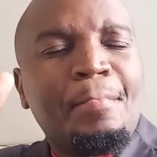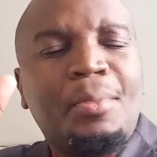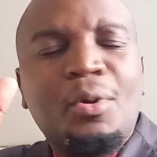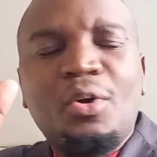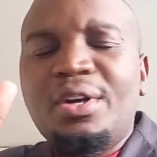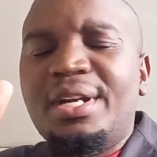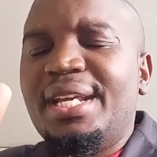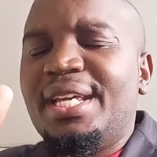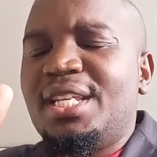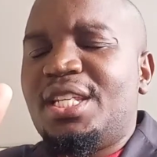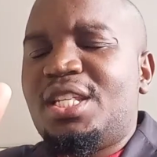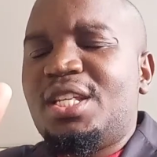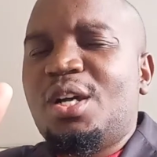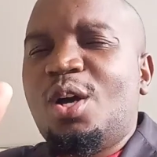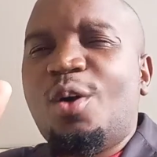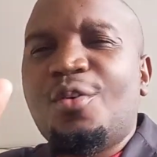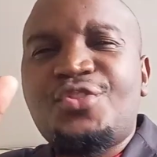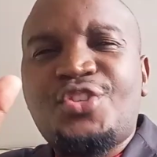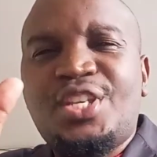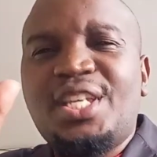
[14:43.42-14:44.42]
bondage
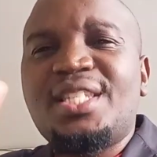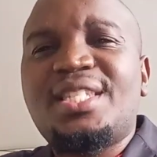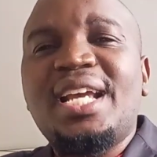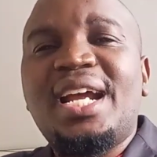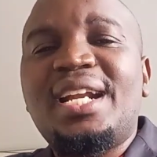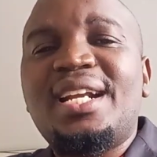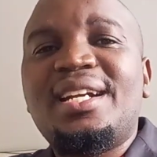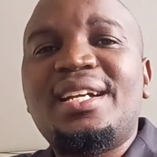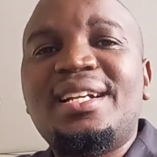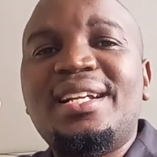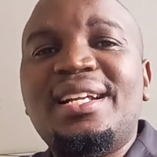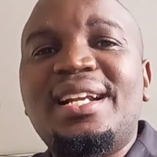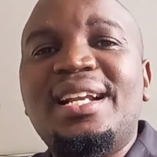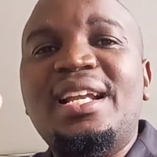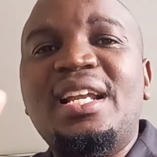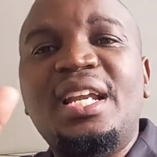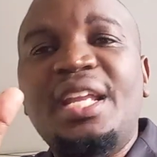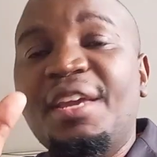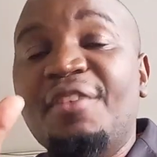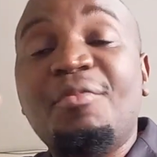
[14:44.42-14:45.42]
of Satan,
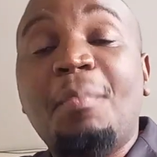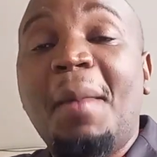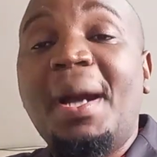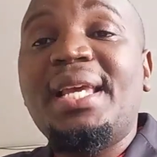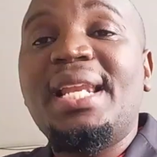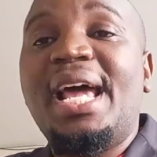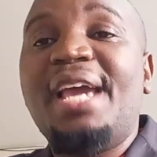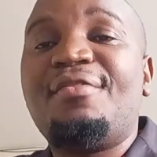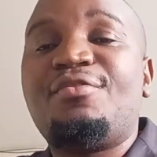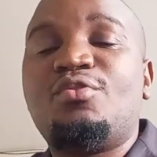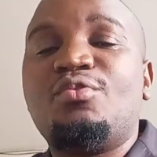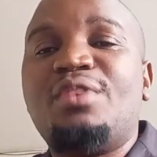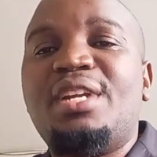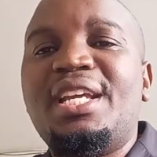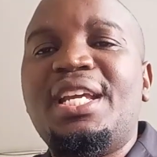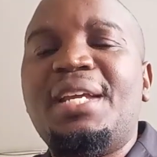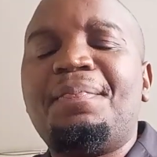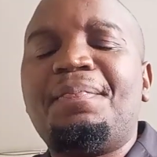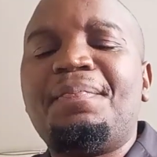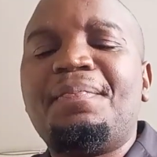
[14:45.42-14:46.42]
live my life
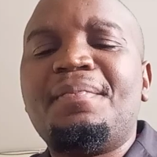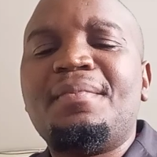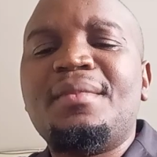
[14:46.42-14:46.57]
today.